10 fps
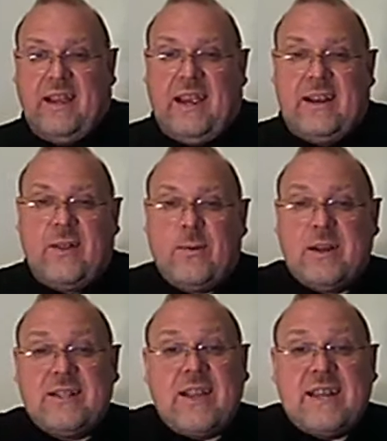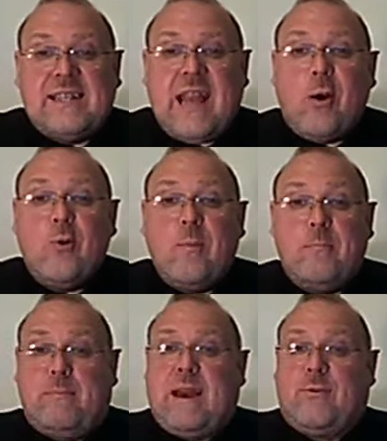In other words, there's no
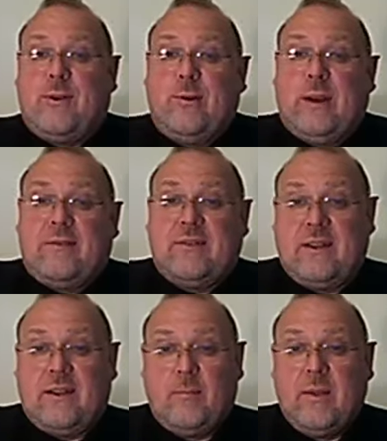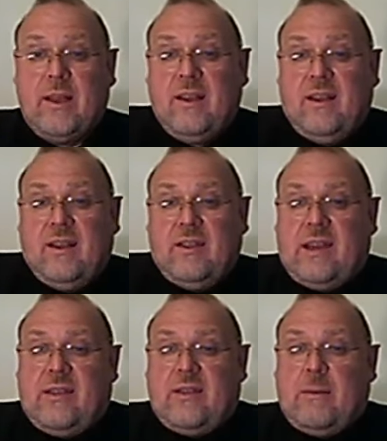marrow left in
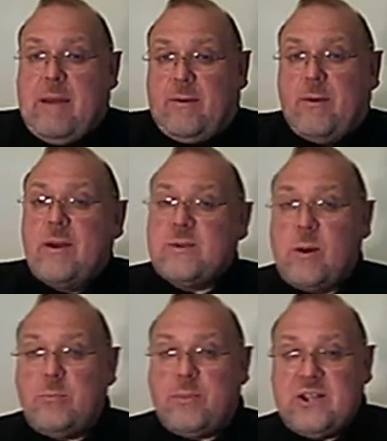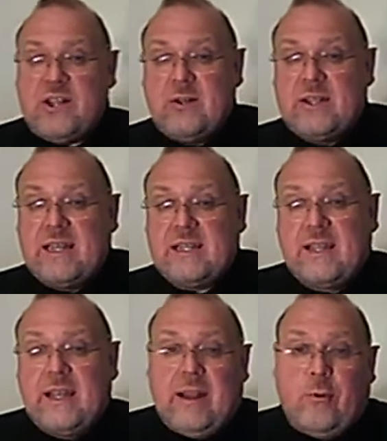them. The, the marrow is what produces
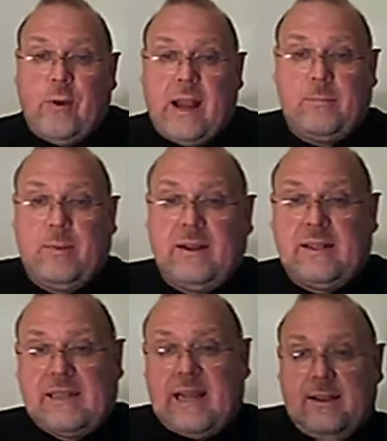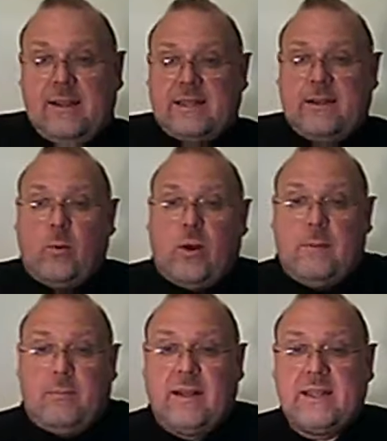the red blood cells, the
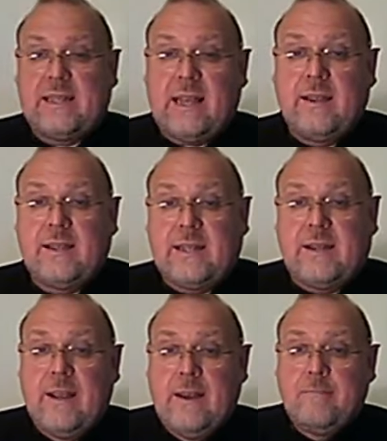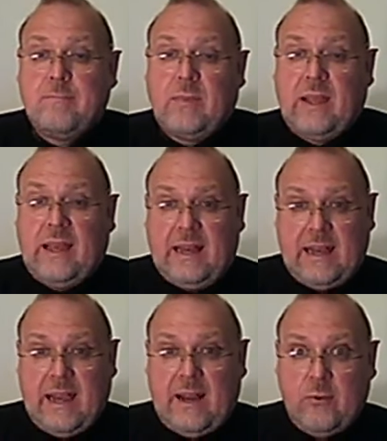white blood cells, and uh,
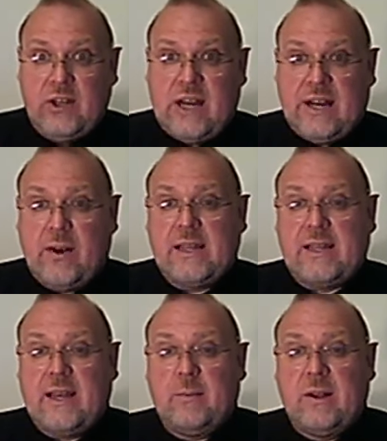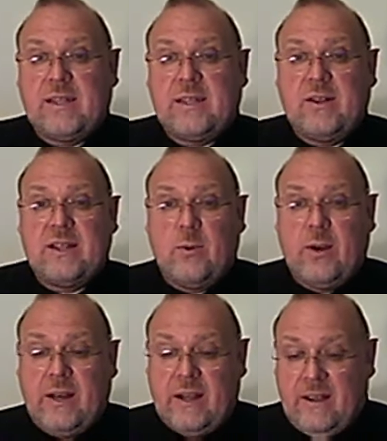and regenerates our blood. So it's
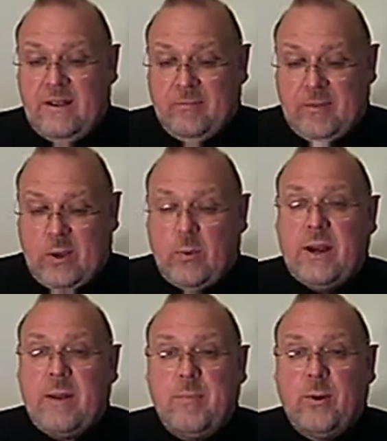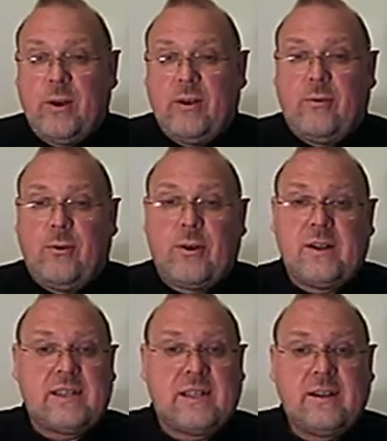quite quite important for
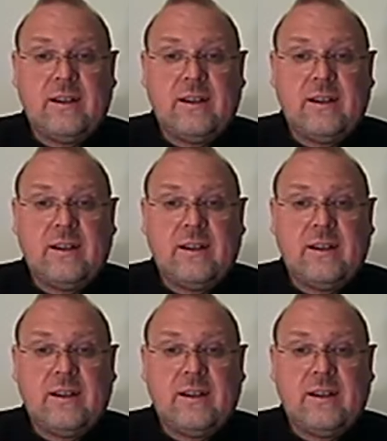us